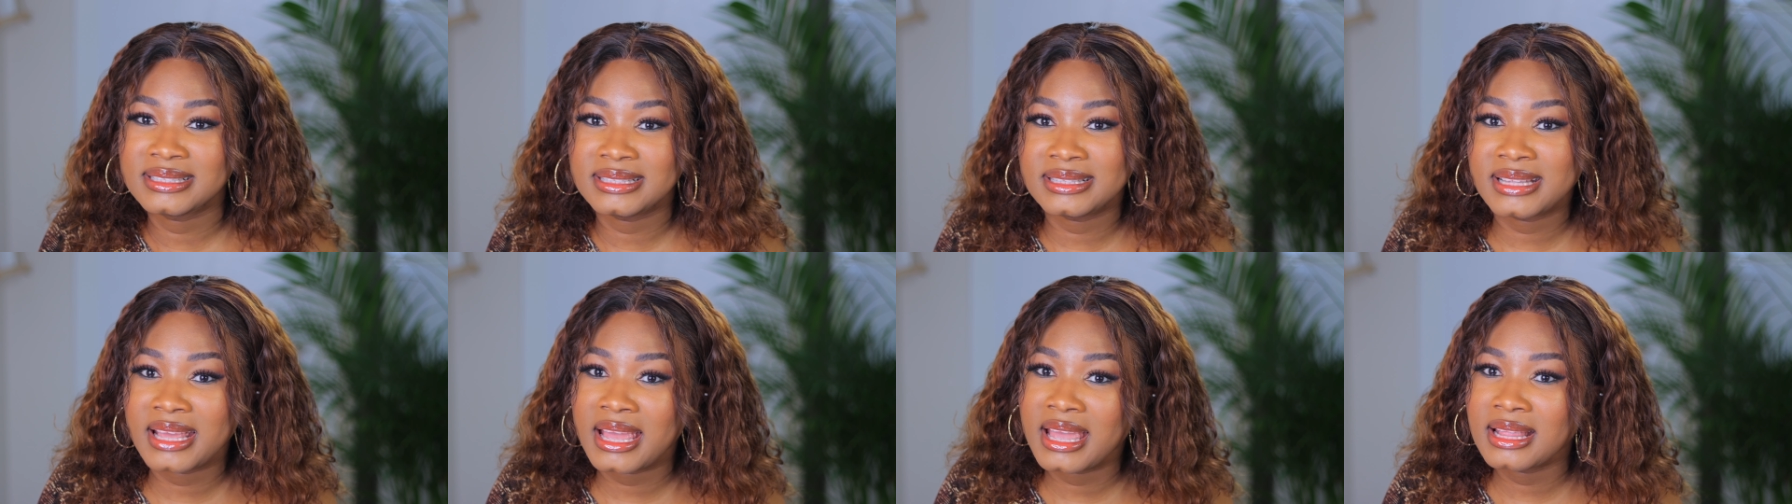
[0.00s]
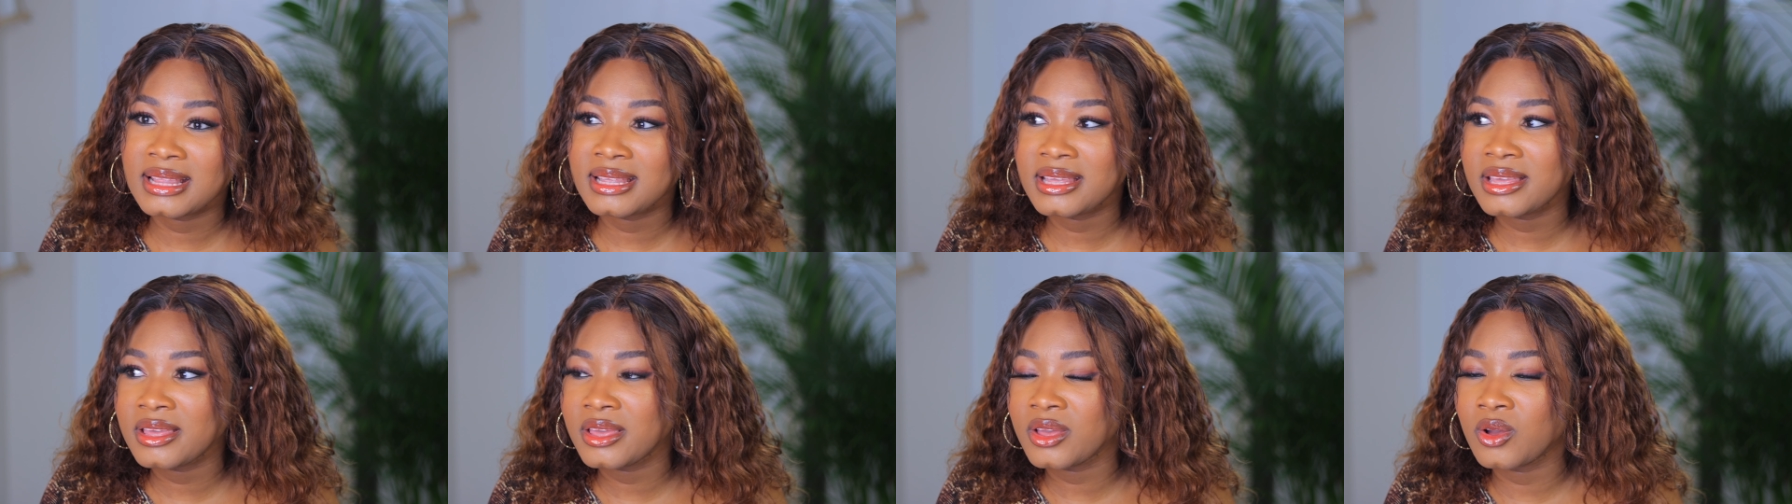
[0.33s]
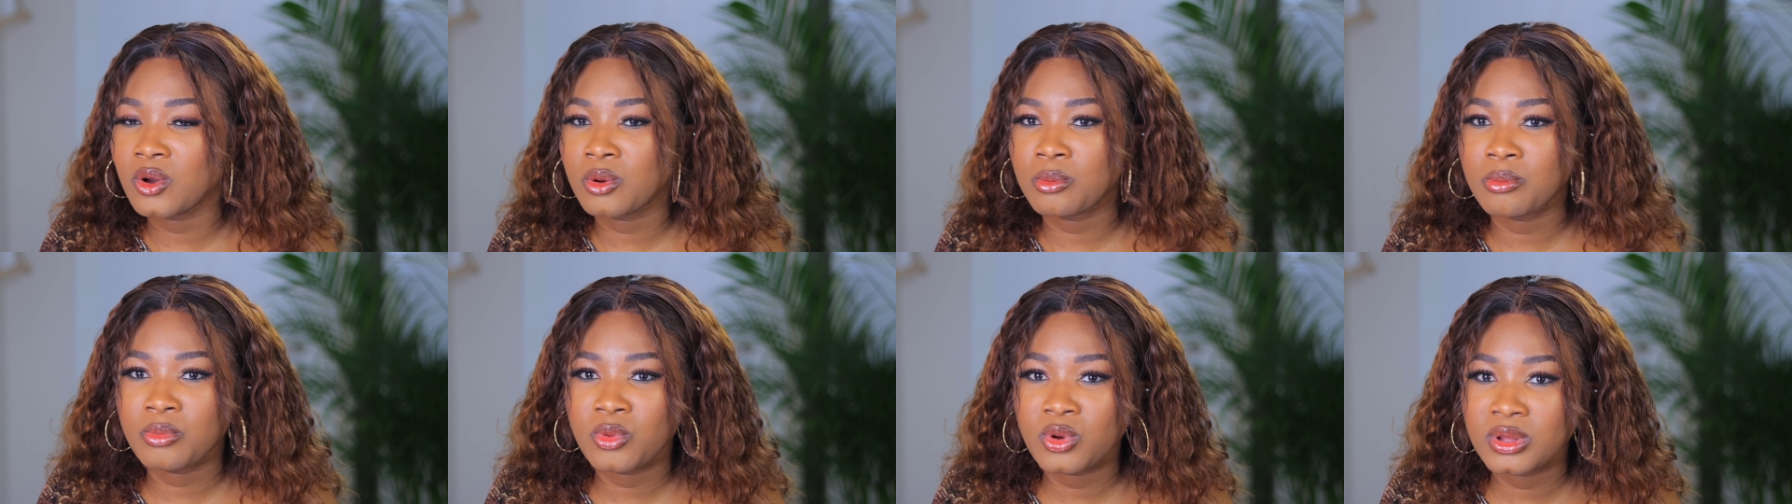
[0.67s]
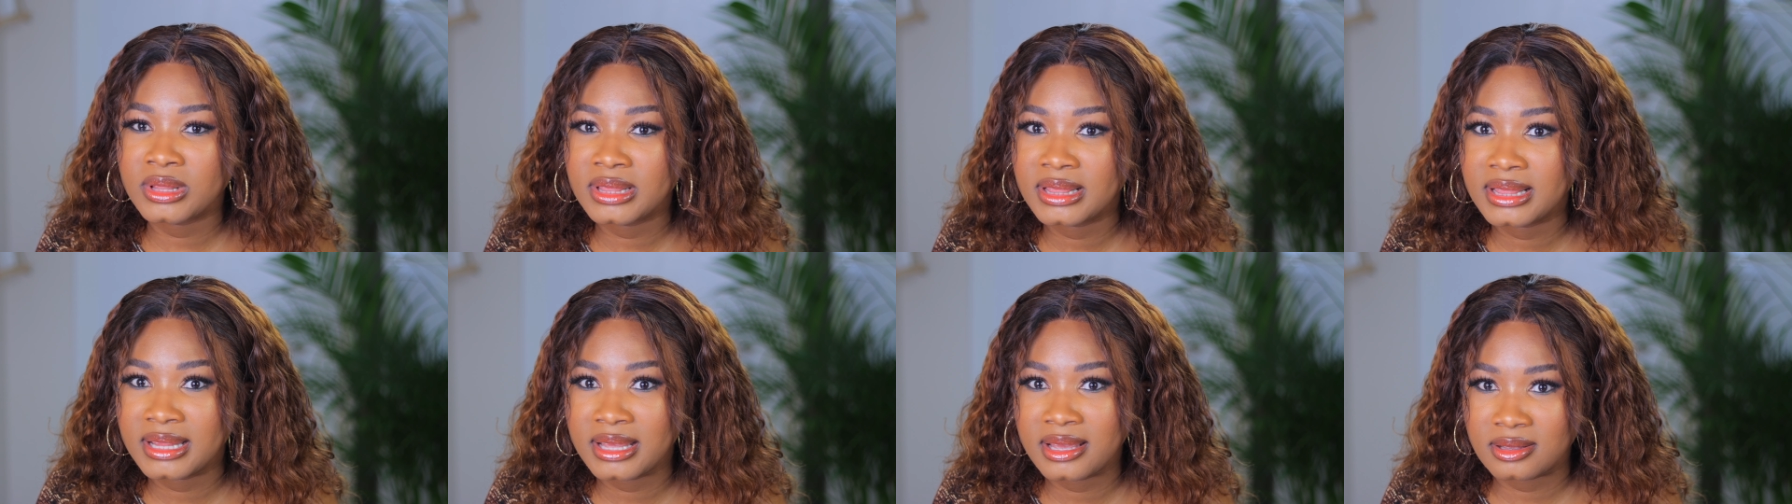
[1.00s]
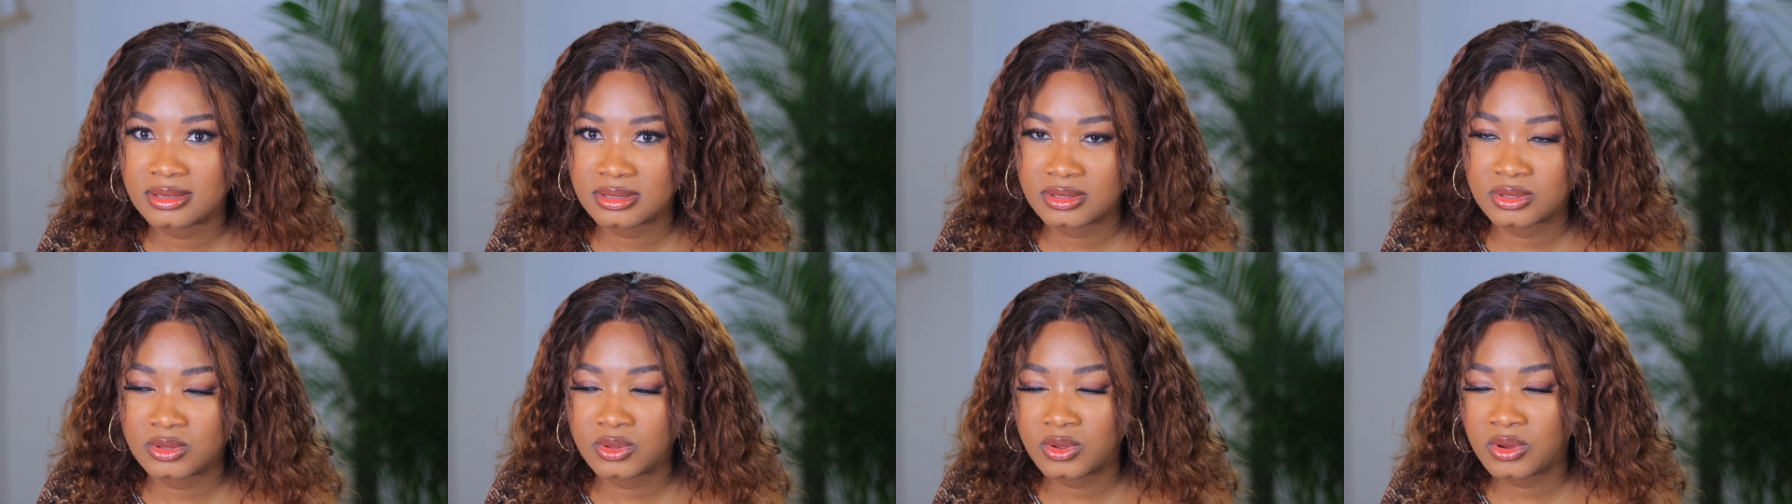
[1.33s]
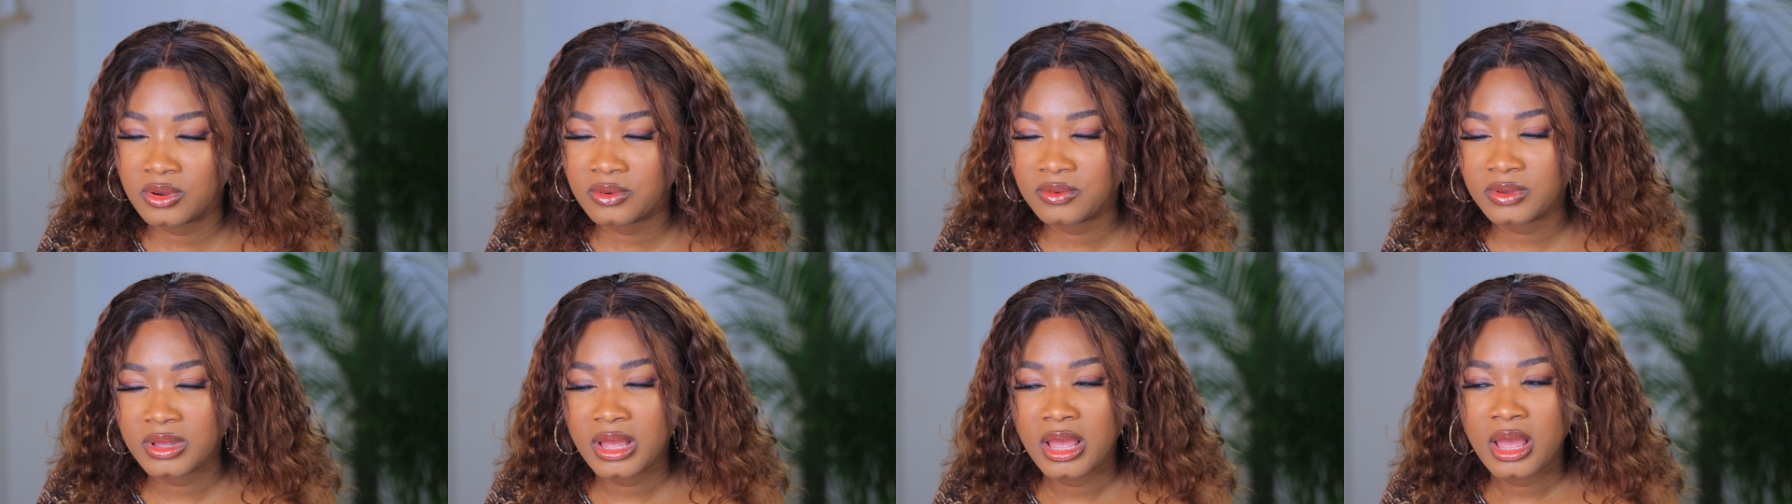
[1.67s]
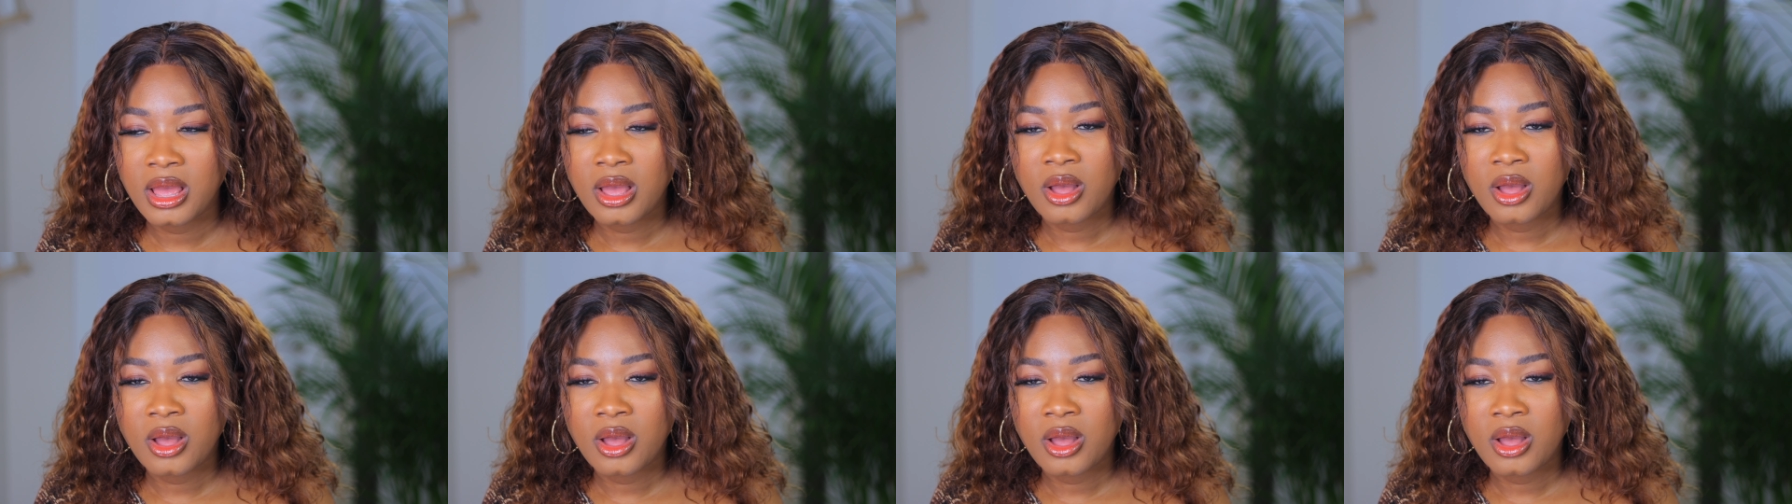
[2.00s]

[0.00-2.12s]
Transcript: daily or monthly and stuff,